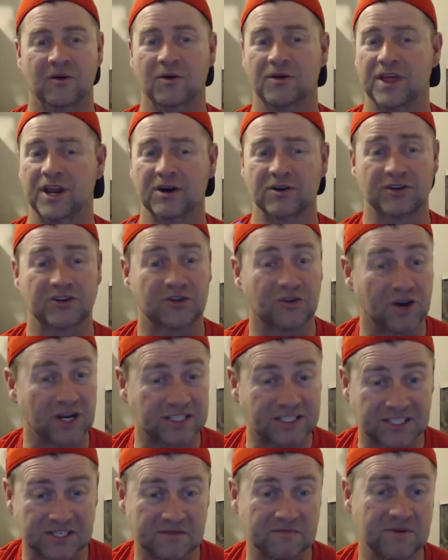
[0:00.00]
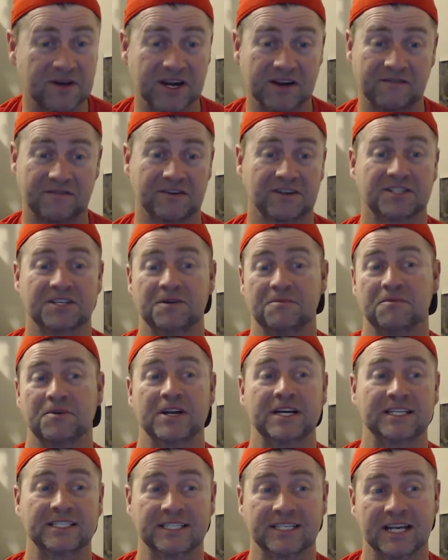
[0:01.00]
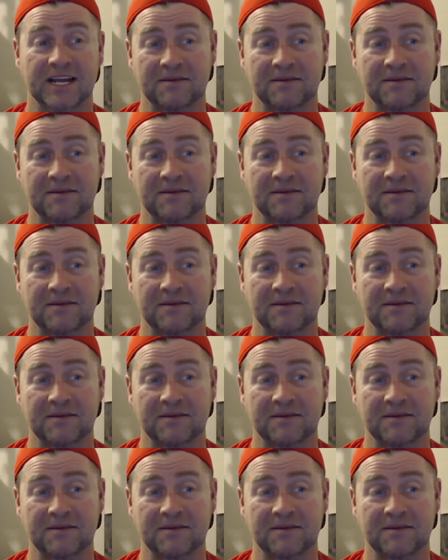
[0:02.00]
they don't trust somebody for some reason.